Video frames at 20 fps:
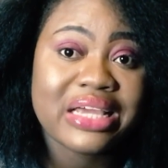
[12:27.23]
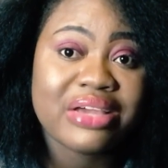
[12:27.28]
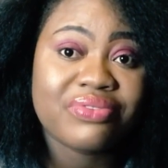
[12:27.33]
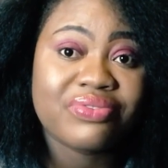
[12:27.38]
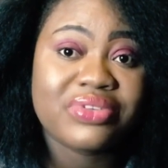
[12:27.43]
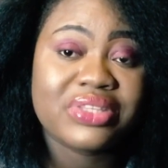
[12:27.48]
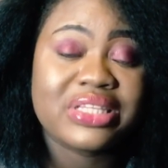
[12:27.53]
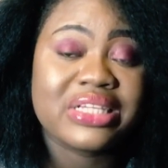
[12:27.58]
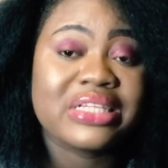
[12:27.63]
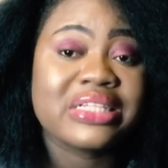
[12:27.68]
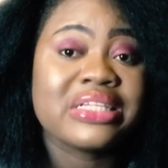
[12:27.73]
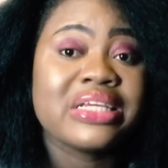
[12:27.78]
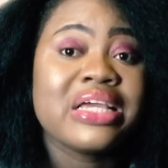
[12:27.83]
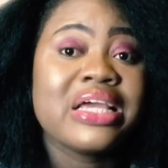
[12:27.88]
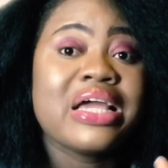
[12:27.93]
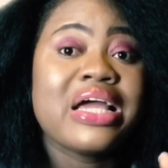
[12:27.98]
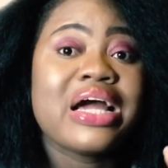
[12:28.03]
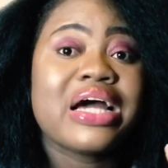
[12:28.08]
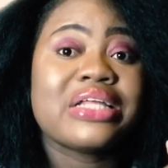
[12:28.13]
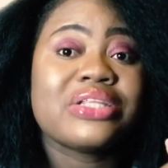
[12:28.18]
everything
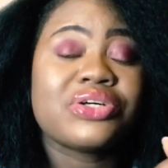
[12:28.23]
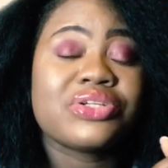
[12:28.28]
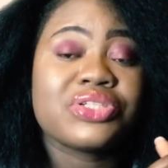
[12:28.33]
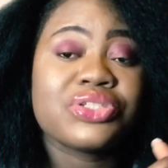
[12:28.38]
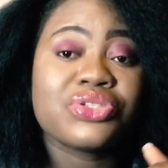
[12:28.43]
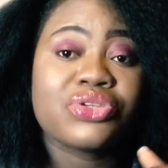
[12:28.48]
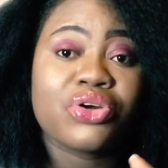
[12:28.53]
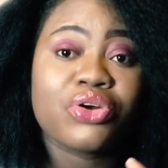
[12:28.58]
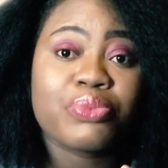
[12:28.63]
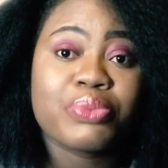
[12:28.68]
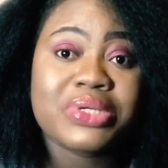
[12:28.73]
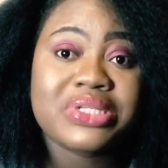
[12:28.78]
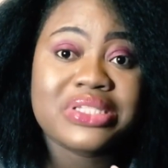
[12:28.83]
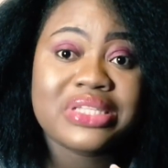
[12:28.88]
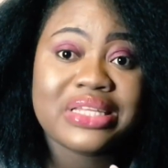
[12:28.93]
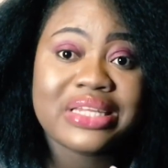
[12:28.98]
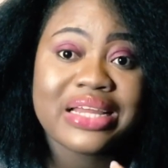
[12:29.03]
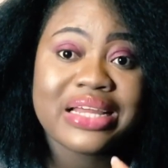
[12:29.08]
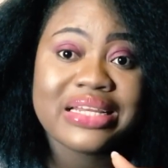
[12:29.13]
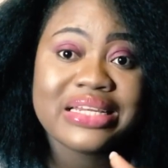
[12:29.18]
and all the documents
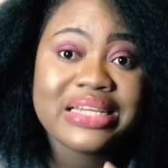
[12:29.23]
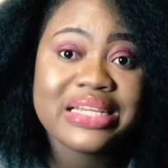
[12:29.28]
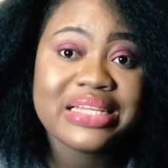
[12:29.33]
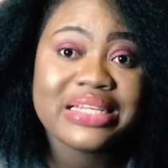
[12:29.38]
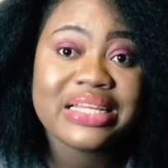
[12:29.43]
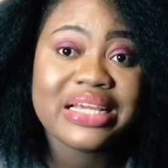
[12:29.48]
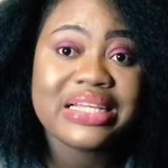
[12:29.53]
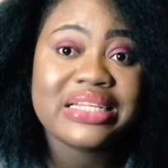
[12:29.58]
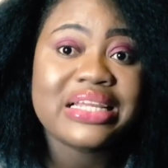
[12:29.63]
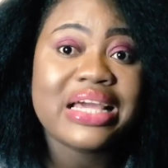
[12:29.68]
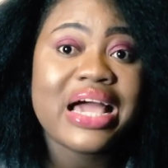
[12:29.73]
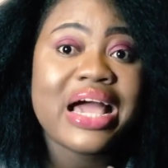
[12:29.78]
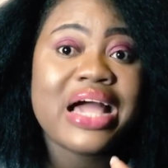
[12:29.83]
that are needed,